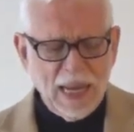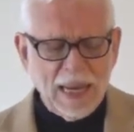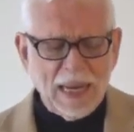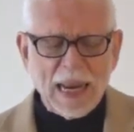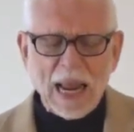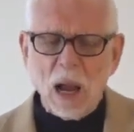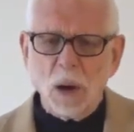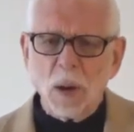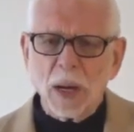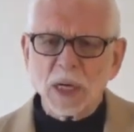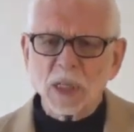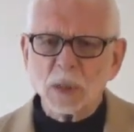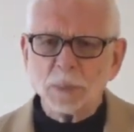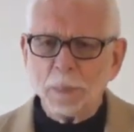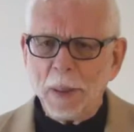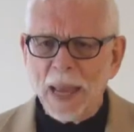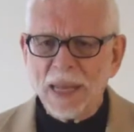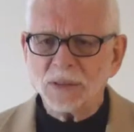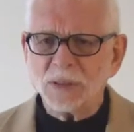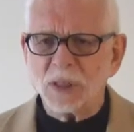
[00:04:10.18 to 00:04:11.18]
Now
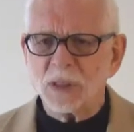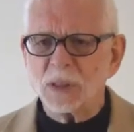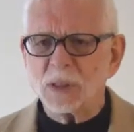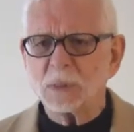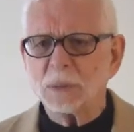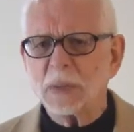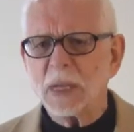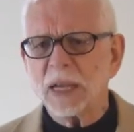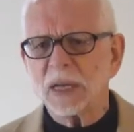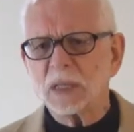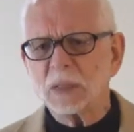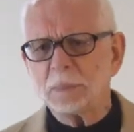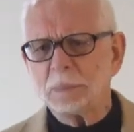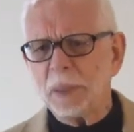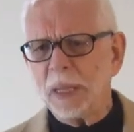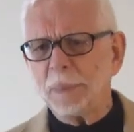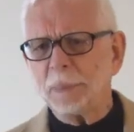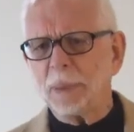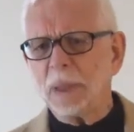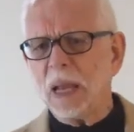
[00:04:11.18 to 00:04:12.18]
expenses.
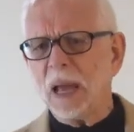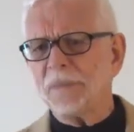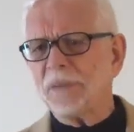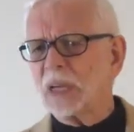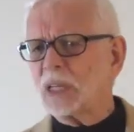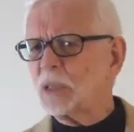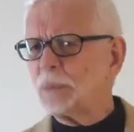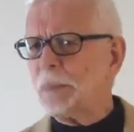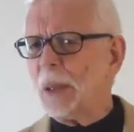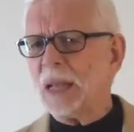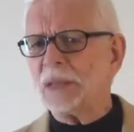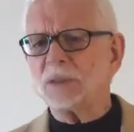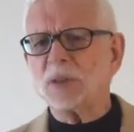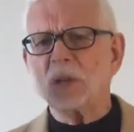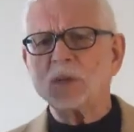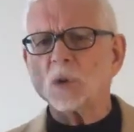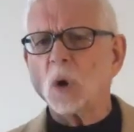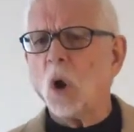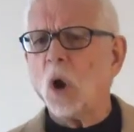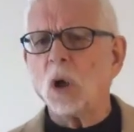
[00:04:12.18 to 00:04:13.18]
People have
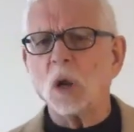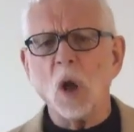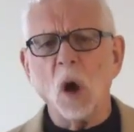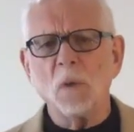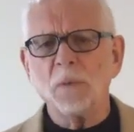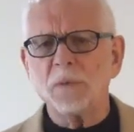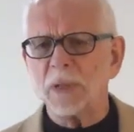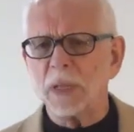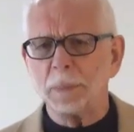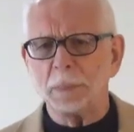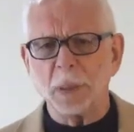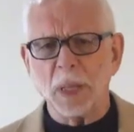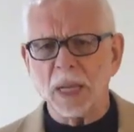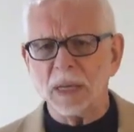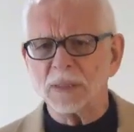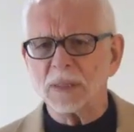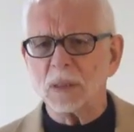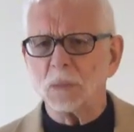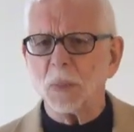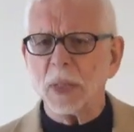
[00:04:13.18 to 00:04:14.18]
expenses all over the
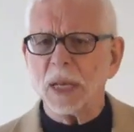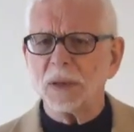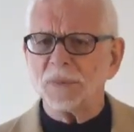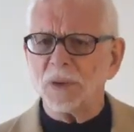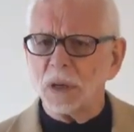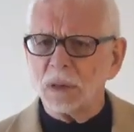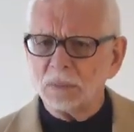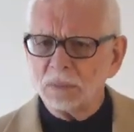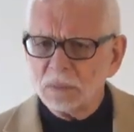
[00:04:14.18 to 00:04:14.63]
place, and we have